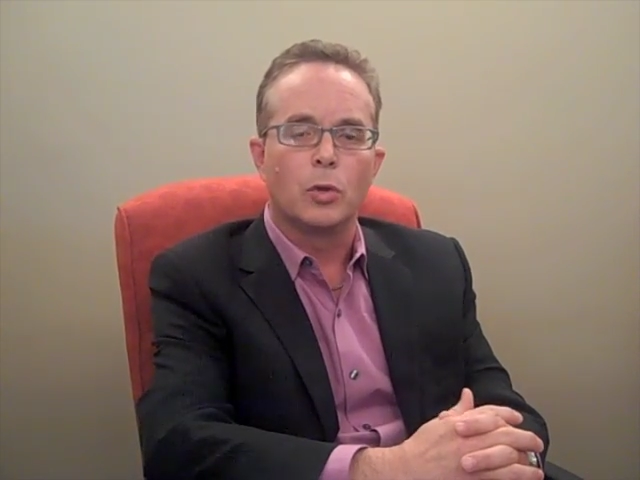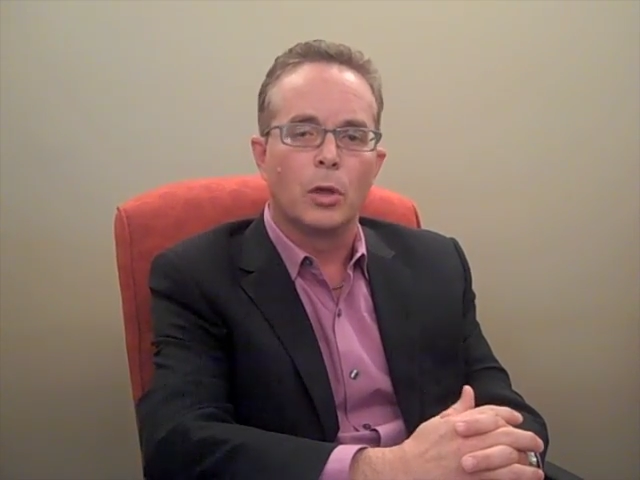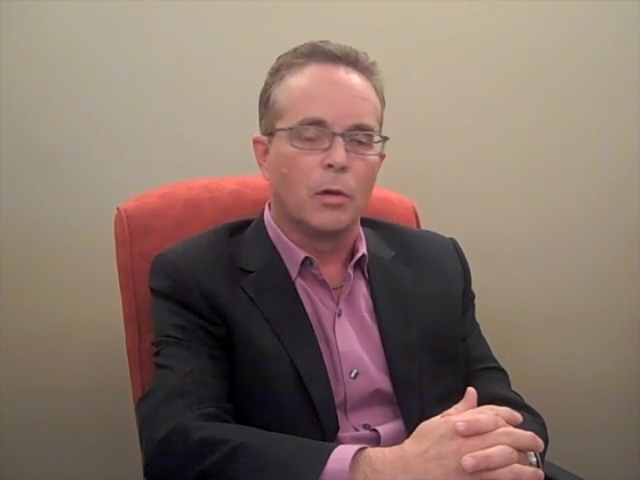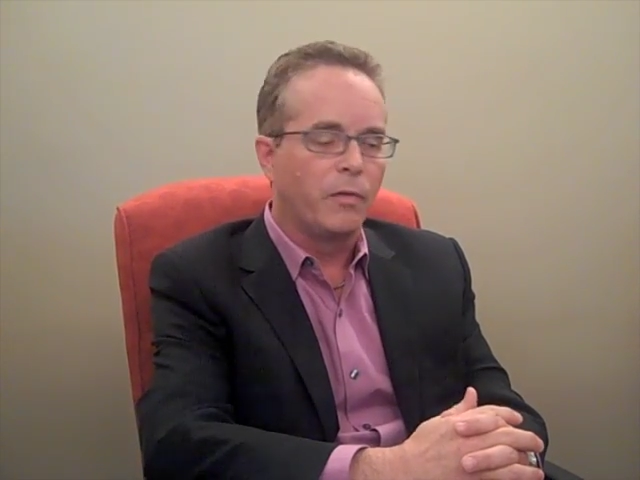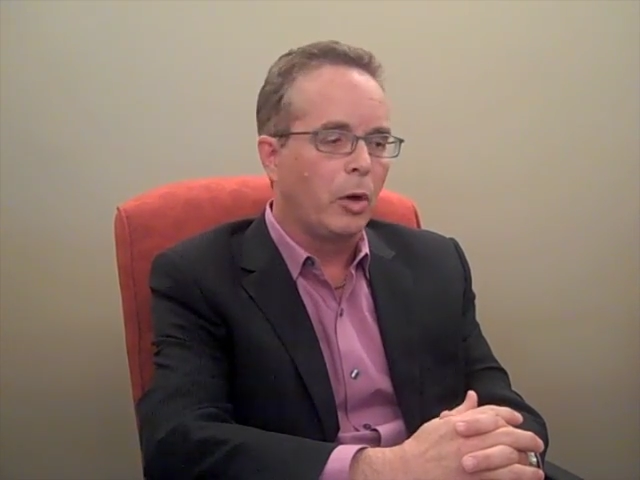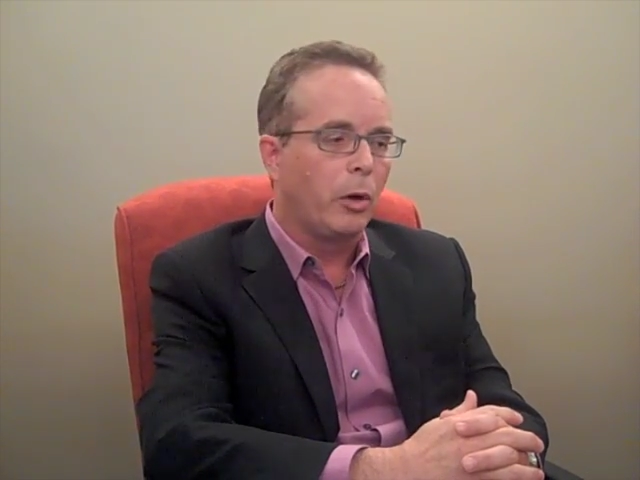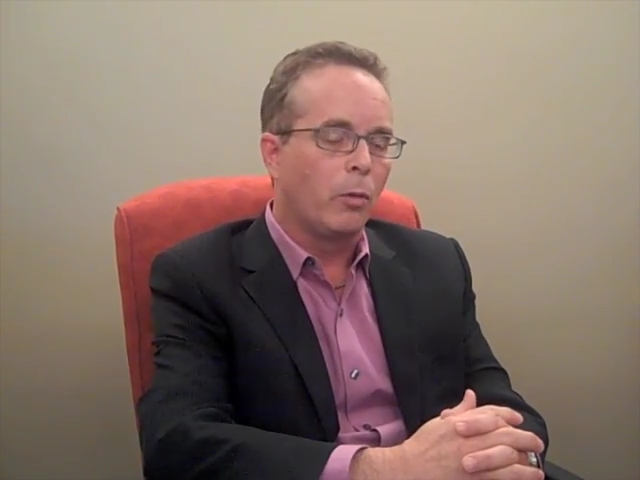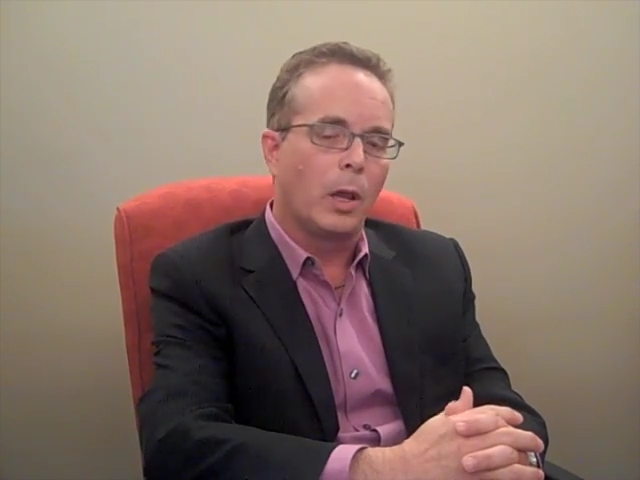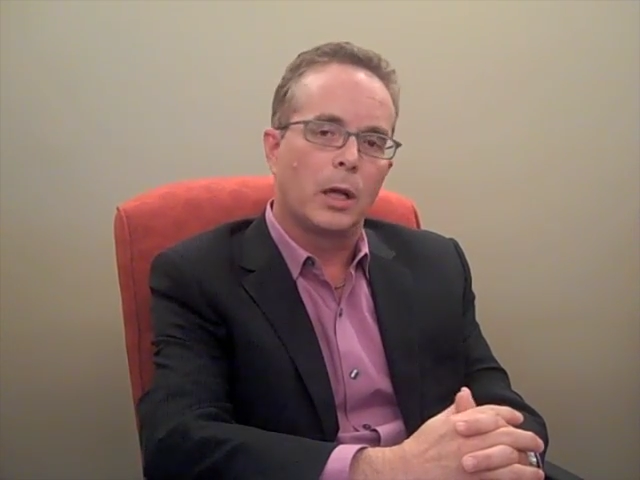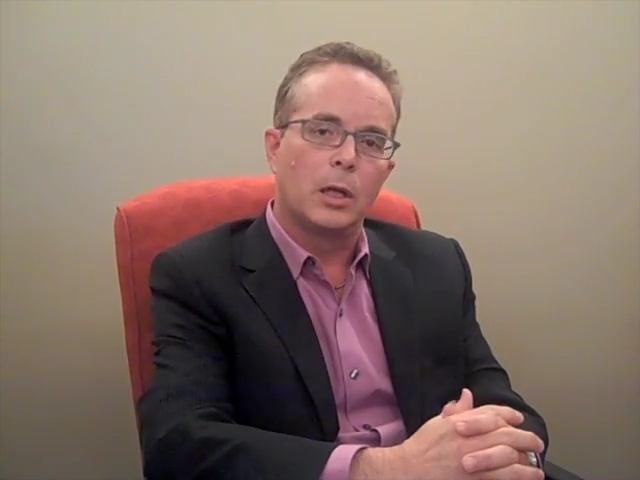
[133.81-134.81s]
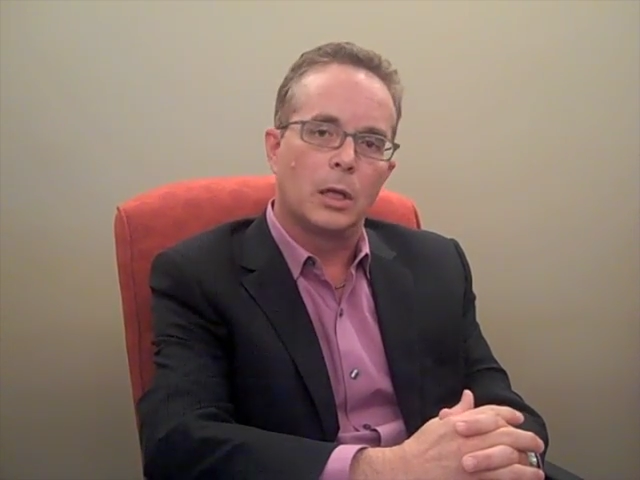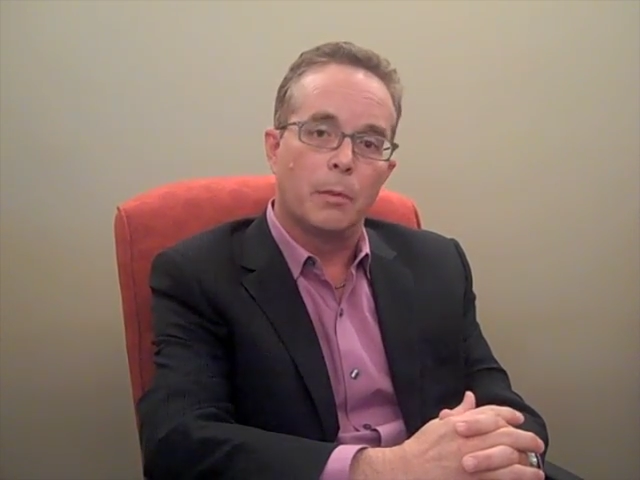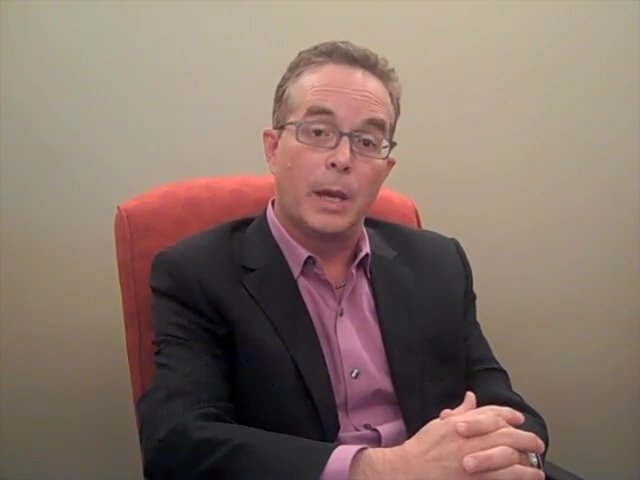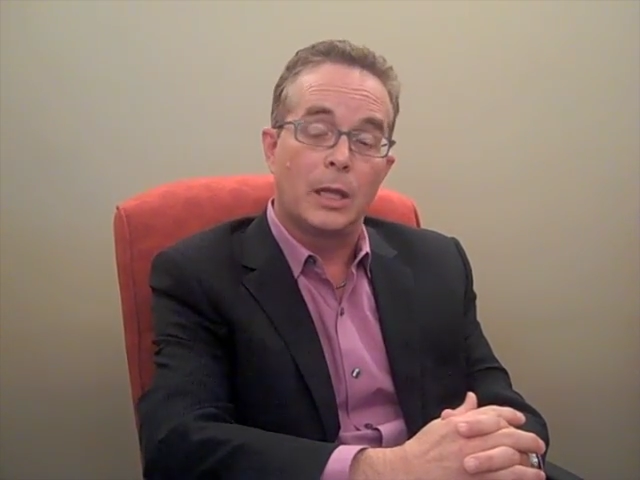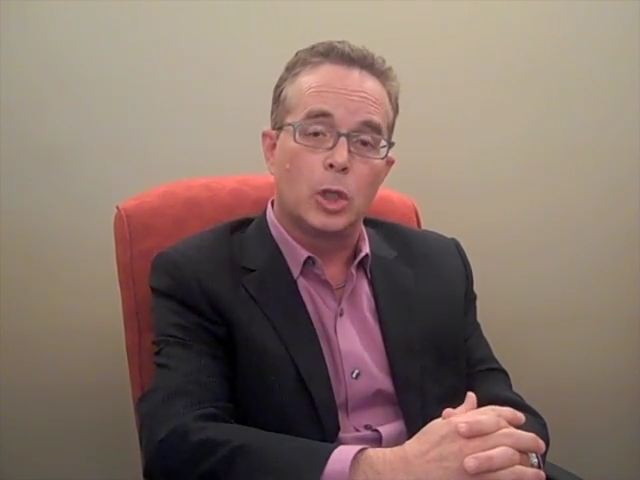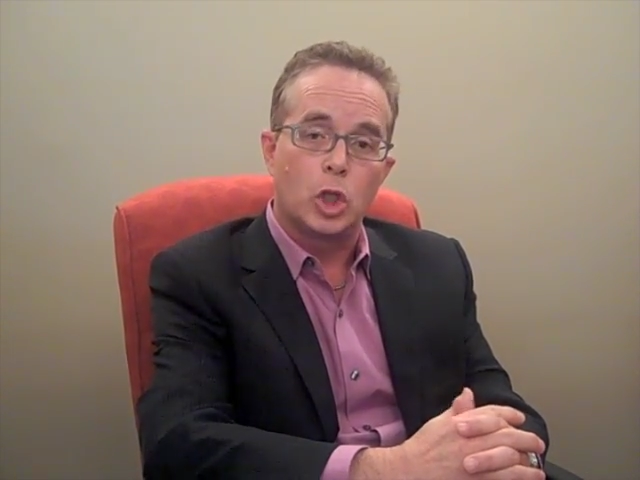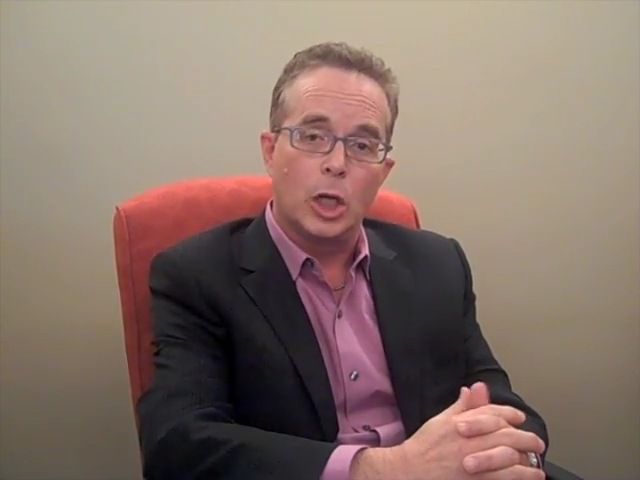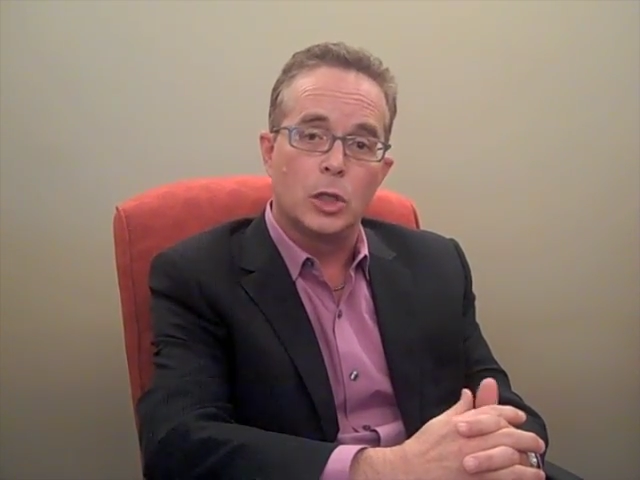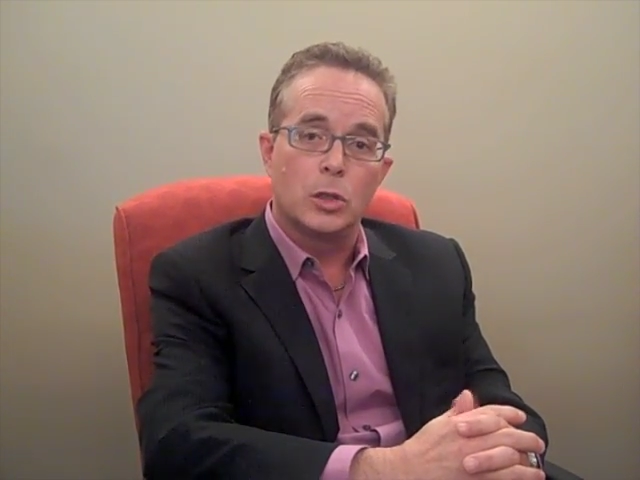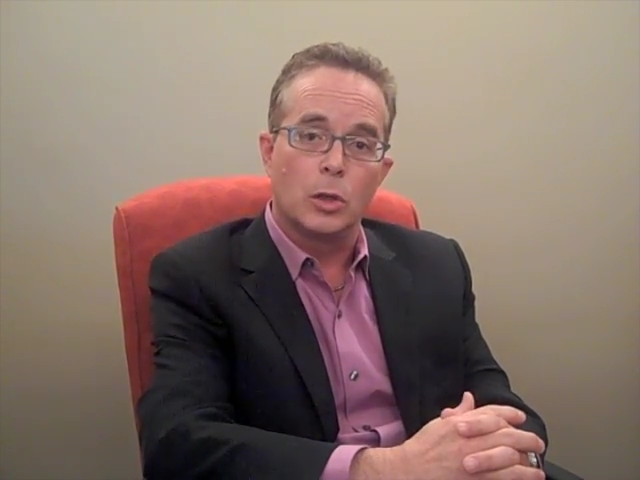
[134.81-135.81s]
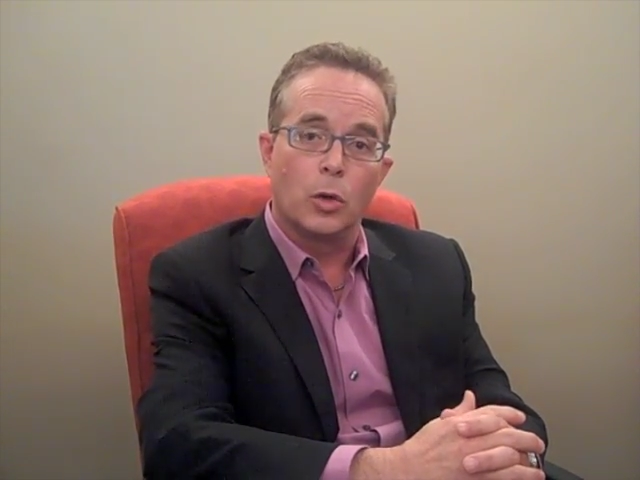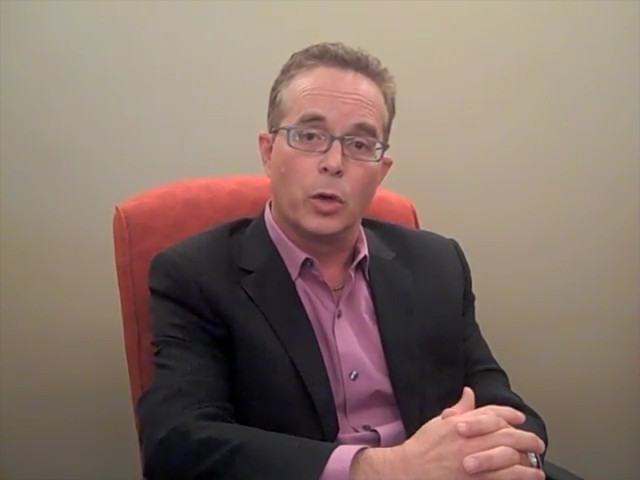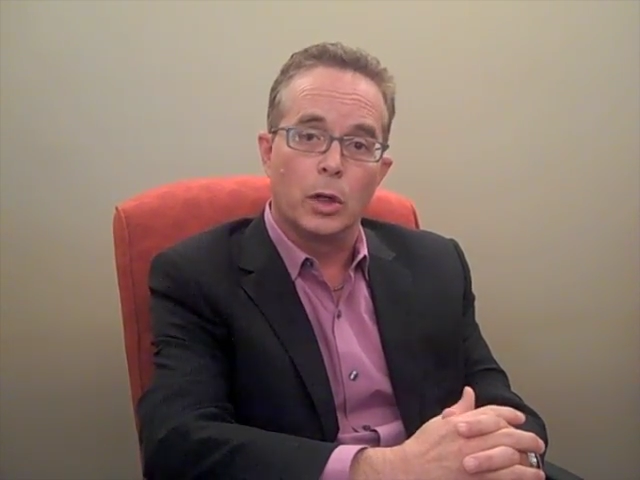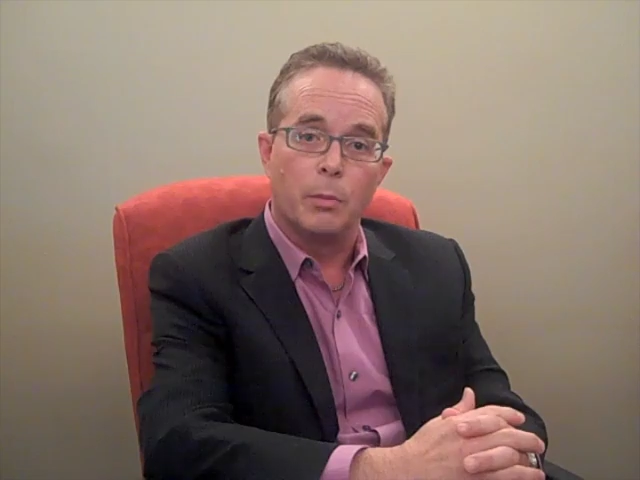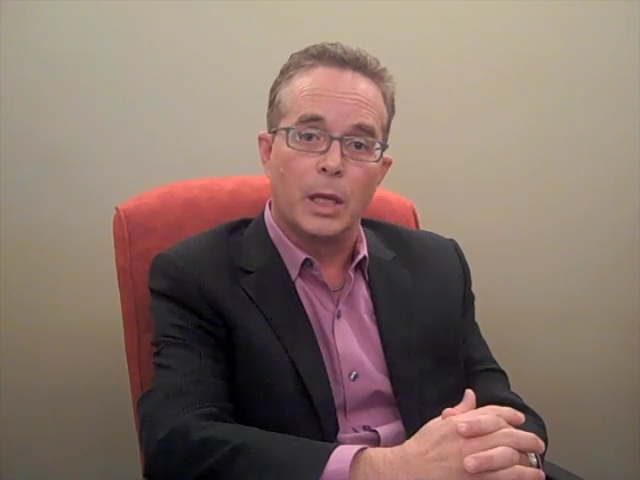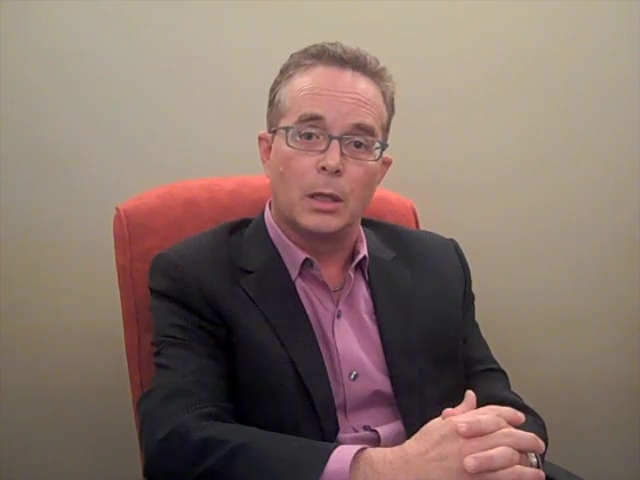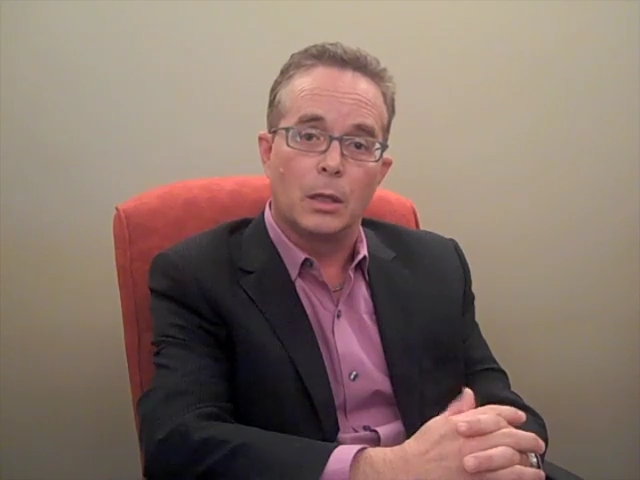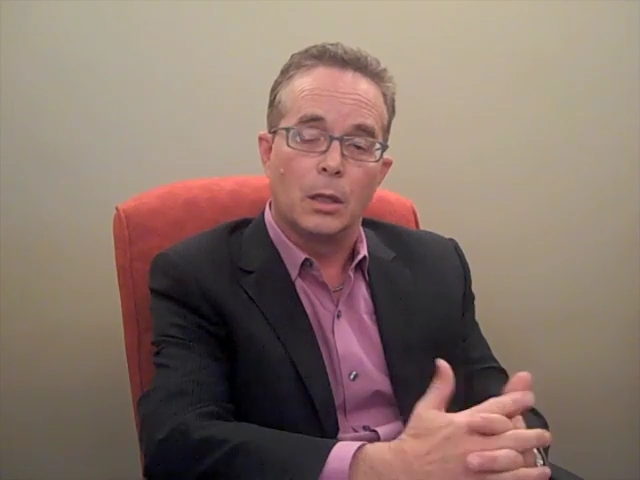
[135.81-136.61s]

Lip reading: So they are very reluctant to make the changes that are going to make